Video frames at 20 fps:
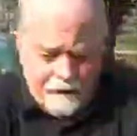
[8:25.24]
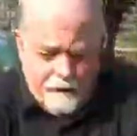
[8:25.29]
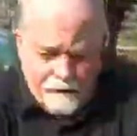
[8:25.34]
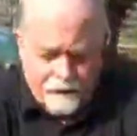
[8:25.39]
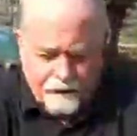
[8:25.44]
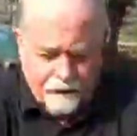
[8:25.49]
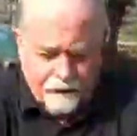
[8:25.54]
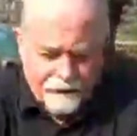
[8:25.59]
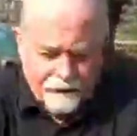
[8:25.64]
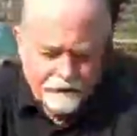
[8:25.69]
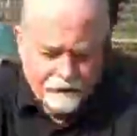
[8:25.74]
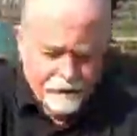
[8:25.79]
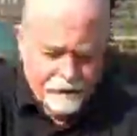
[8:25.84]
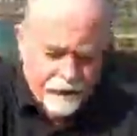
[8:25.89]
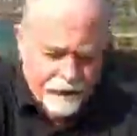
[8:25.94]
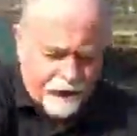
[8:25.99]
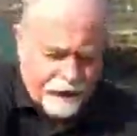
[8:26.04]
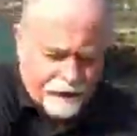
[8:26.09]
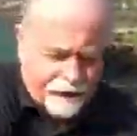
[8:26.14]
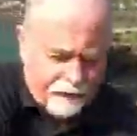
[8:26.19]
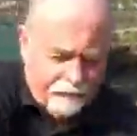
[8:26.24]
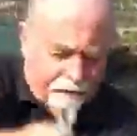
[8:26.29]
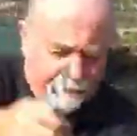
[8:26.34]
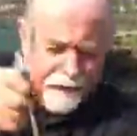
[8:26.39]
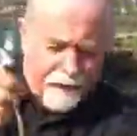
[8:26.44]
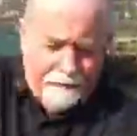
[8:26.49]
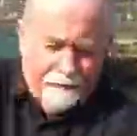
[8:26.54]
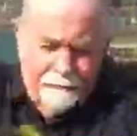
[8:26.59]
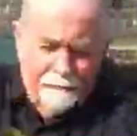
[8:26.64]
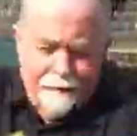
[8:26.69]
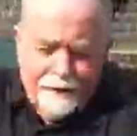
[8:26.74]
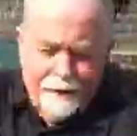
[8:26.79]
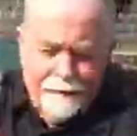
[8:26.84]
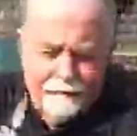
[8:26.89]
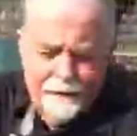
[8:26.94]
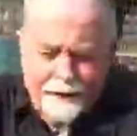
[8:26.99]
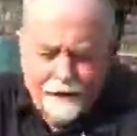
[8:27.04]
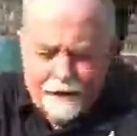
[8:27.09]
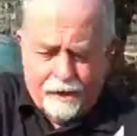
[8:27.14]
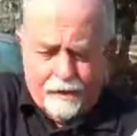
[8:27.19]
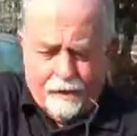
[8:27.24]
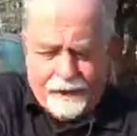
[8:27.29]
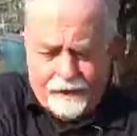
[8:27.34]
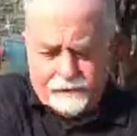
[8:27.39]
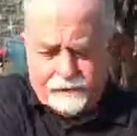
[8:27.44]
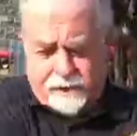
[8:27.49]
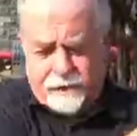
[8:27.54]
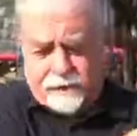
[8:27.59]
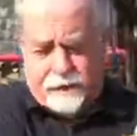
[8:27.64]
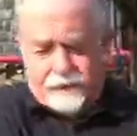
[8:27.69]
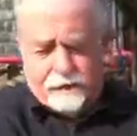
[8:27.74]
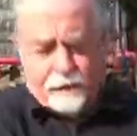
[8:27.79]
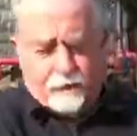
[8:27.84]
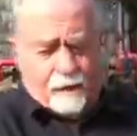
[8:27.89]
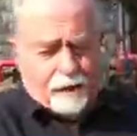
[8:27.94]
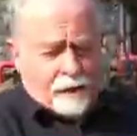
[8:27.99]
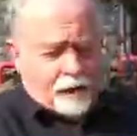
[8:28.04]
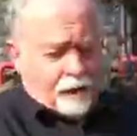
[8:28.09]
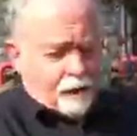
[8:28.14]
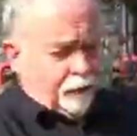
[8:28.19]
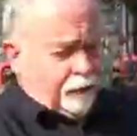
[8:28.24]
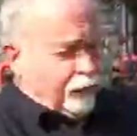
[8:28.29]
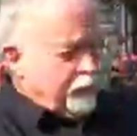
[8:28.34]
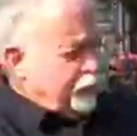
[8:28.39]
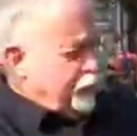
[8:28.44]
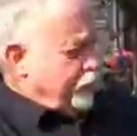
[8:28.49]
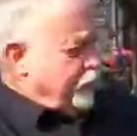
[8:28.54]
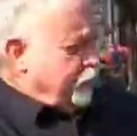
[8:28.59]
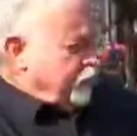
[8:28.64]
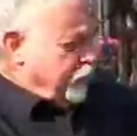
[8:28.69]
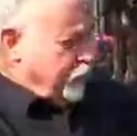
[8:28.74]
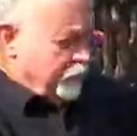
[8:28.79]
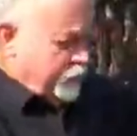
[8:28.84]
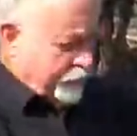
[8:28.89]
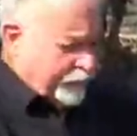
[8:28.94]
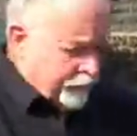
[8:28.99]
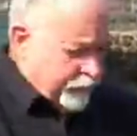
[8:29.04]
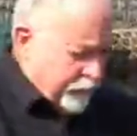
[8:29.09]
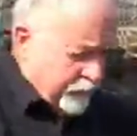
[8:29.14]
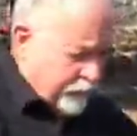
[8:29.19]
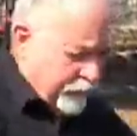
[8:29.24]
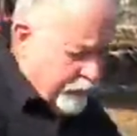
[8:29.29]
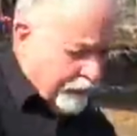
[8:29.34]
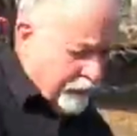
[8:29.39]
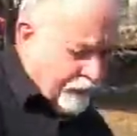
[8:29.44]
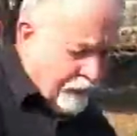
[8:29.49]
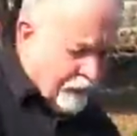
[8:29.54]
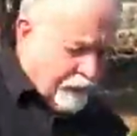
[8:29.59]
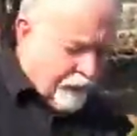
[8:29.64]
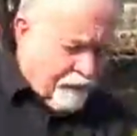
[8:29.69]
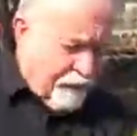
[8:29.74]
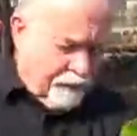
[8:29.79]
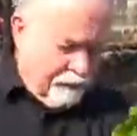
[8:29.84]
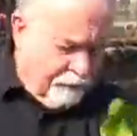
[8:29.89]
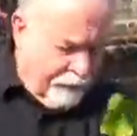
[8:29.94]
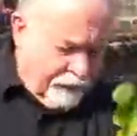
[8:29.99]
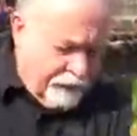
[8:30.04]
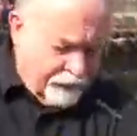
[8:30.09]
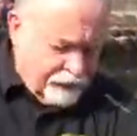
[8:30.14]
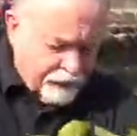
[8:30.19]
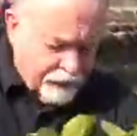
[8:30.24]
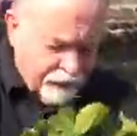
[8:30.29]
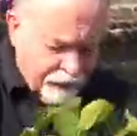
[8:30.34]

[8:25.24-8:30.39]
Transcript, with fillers: I know each cut may, might be a question on what are you doing, but it's